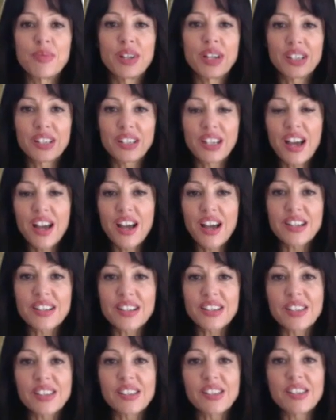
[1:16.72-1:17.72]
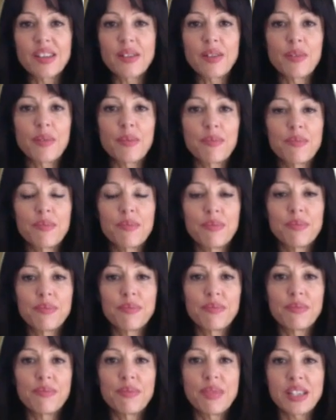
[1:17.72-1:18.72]
glass
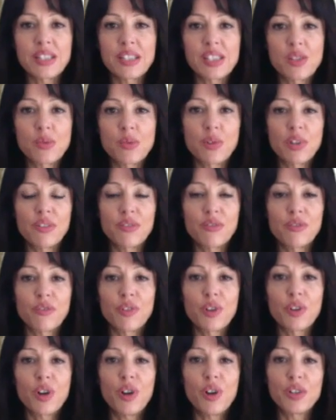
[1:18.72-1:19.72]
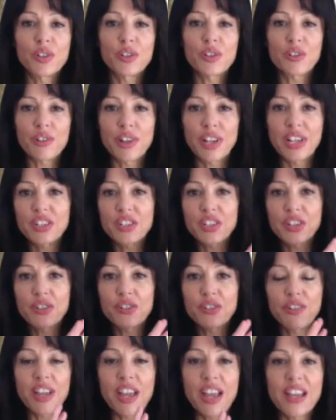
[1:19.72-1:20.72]
mixed with concrete to
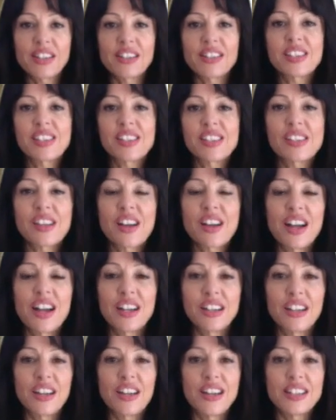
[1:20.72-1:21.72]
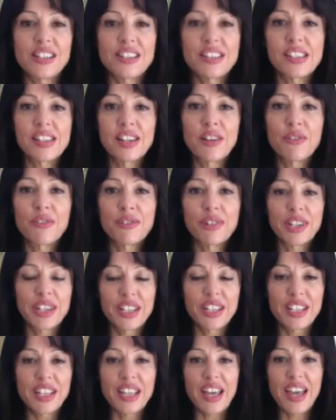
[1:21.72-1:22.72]
create skylights, and it
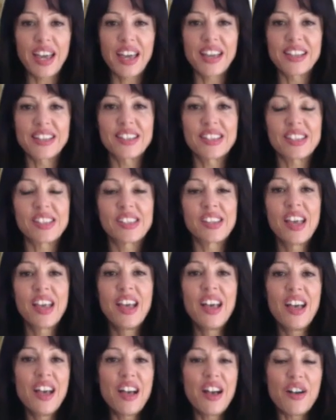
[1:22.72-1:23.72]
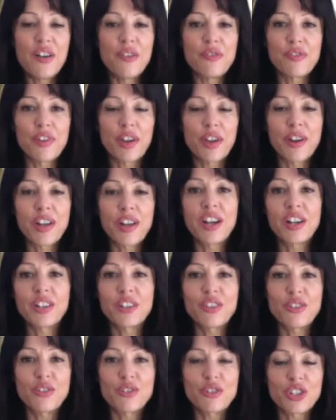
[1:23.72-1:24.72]
really has a very
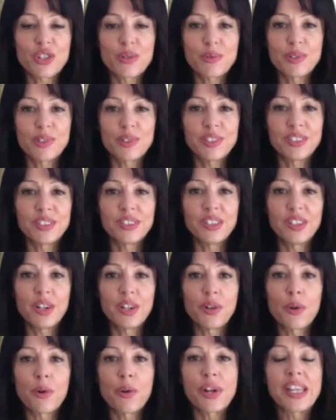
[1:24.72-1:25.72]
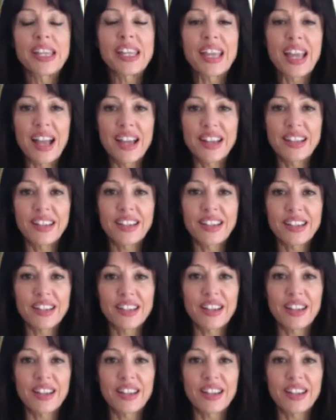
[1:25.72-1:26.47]
unusual organic